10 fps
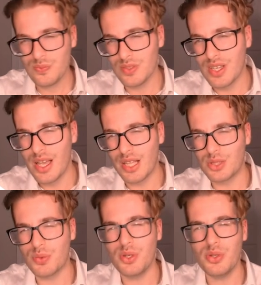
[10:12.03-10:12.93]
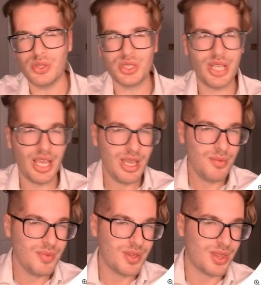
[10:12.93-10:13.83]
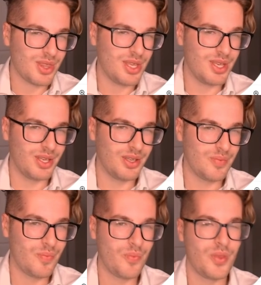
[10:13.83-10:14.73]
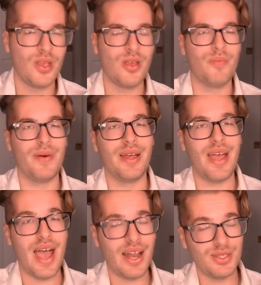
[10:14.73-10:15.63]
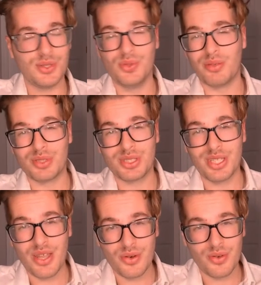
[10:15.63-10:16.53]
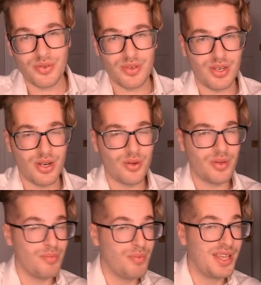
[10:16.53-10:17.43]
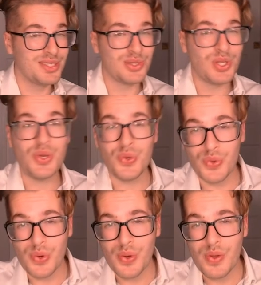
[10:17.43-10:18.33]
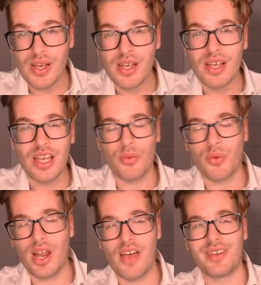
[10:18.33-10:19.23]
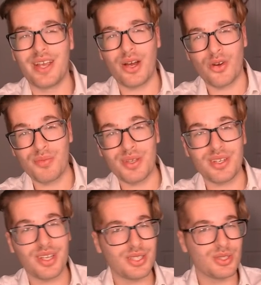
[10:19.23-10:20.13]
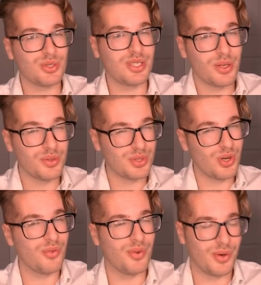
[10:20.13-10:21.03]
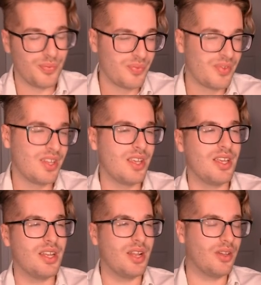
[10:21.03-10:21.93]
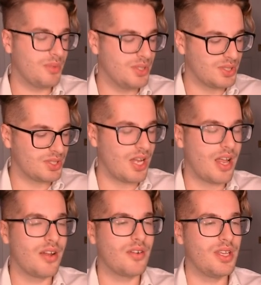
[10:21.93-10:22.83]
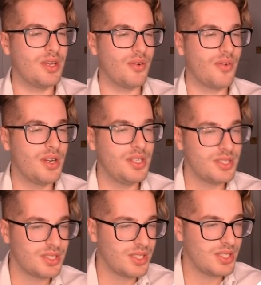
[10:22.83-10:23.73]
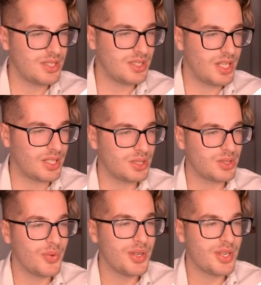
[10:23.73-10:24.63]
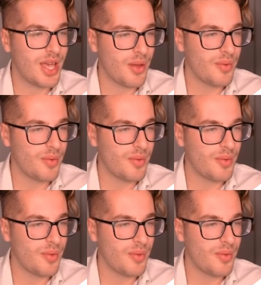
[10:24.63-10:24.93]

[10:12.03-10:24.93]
And so we're going to do the same thing by adding two numbers together, you know, in base 2, and we're going to have a carry bit in case it goes over. Now let me just erase this that just went down.